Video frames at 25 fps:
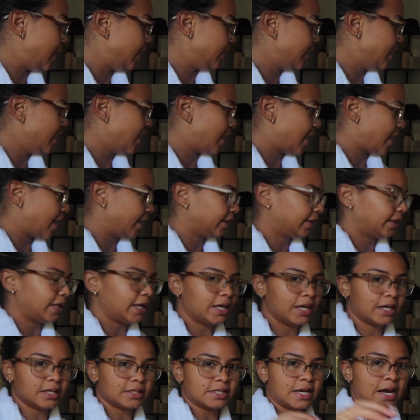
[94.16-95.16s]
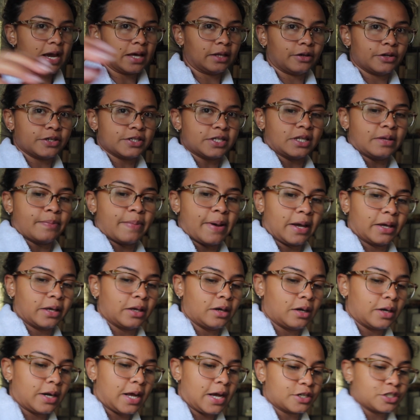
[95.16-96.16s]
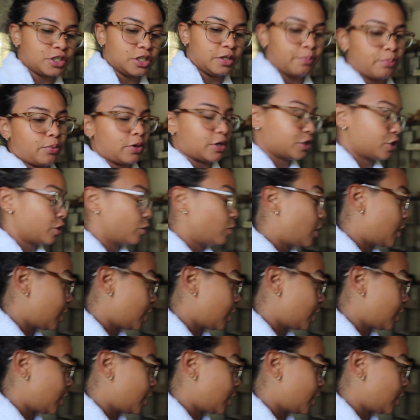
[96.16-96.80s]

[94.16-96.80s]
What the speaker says: And yeah, I think Tyler's in the backyard actually pressure